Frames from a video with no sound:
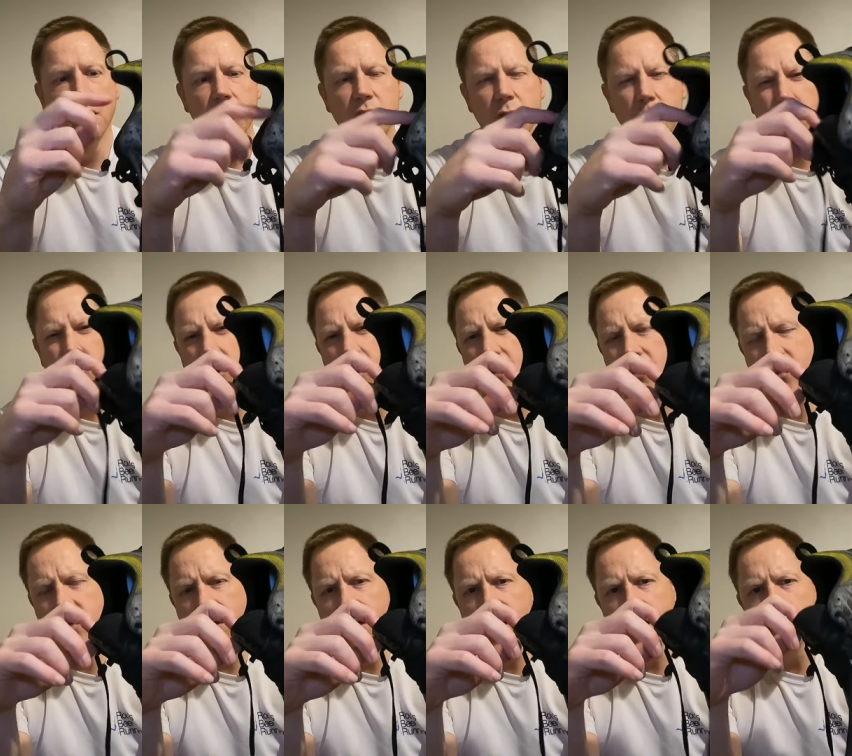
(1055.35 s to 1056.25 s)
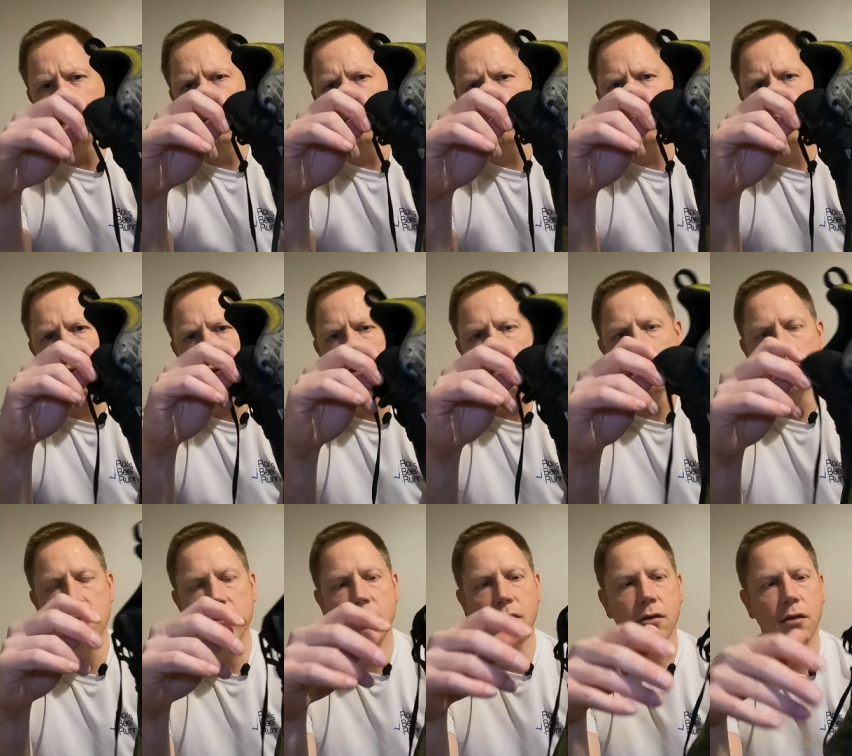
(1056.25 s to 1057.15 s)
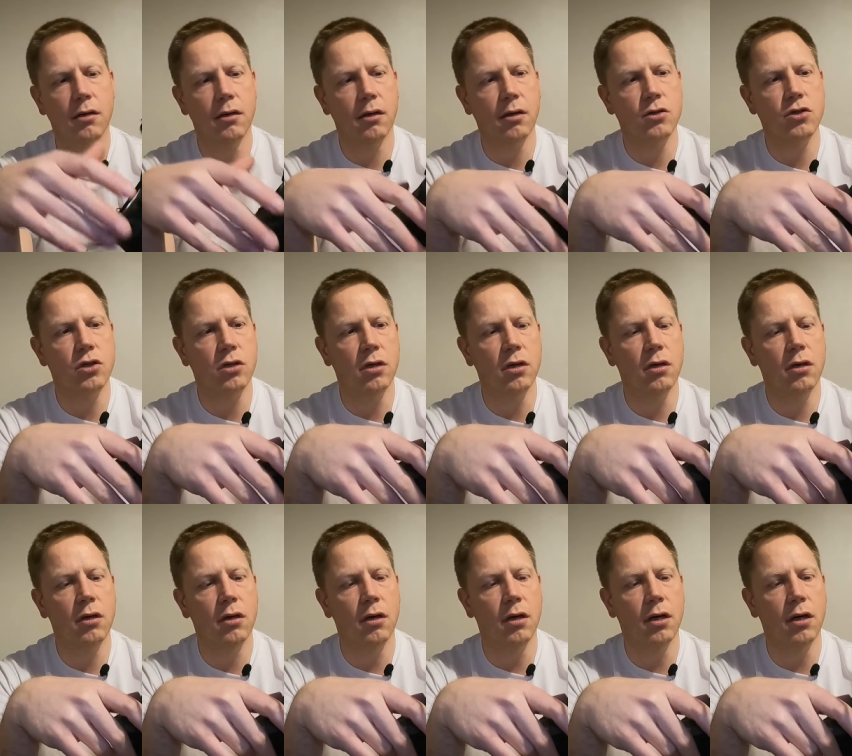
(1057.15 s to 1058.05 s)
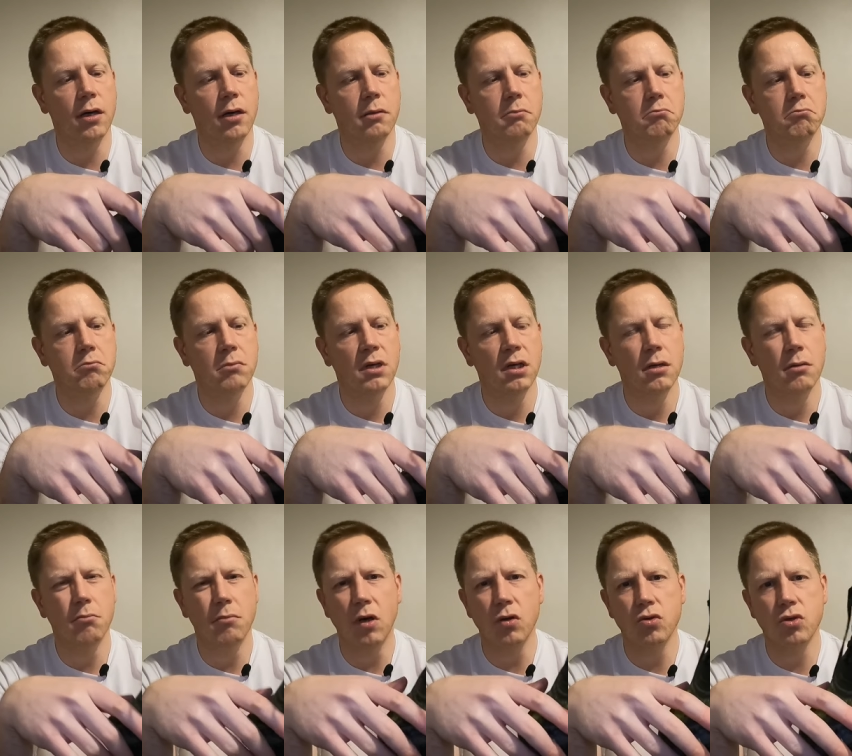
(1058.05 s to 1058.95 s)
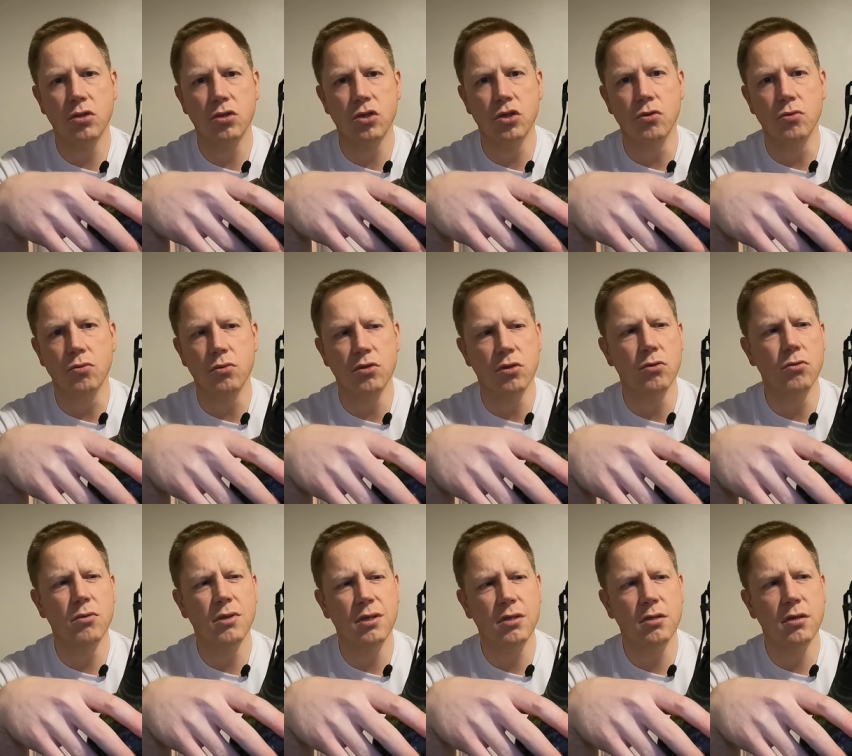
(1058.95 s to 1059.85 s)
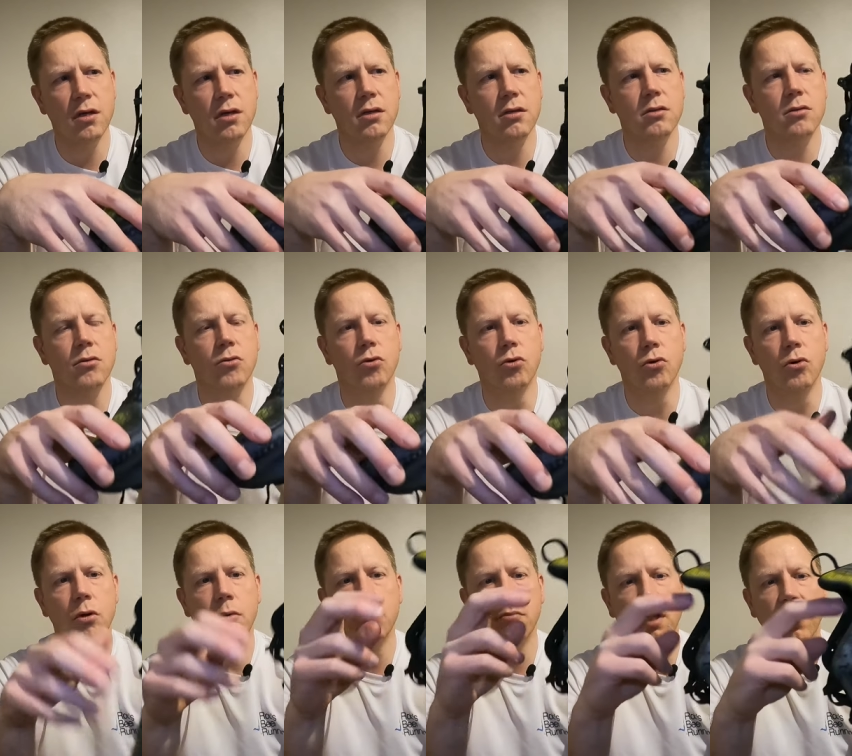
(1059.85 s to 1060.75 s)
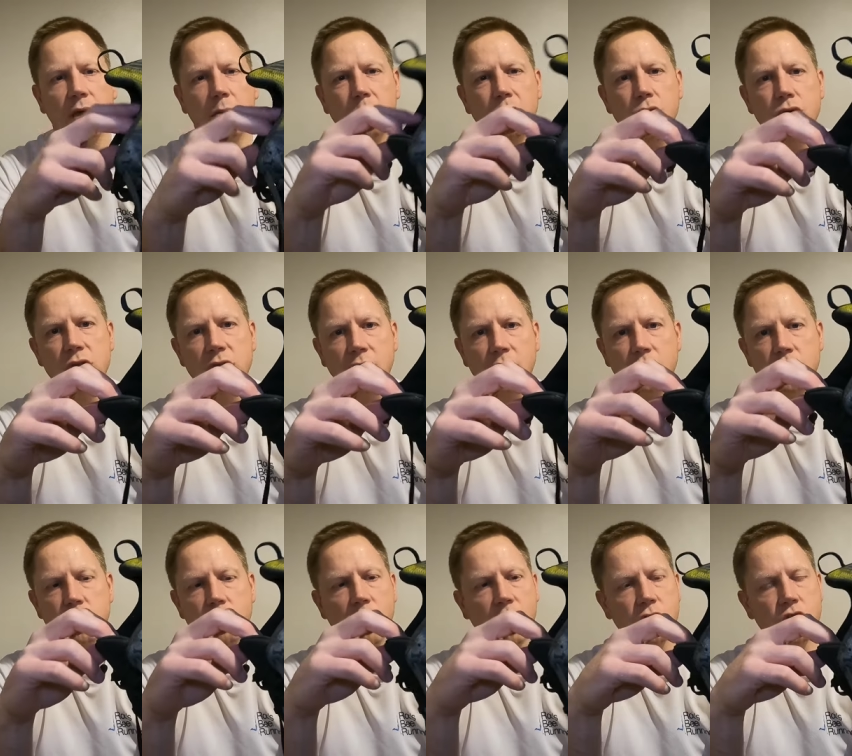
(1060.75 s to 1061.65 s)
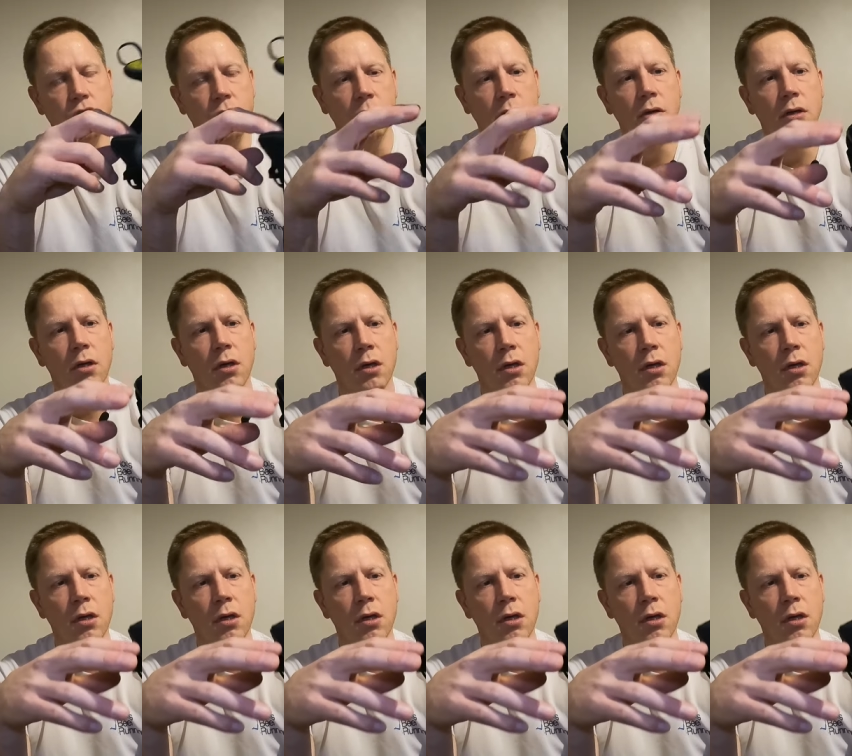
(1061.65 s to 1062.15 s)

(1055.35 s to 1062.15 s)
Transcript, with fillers: Surprised that they didn't gusset the tongue, actually. Um, most shoes do these days, or make a booty construction.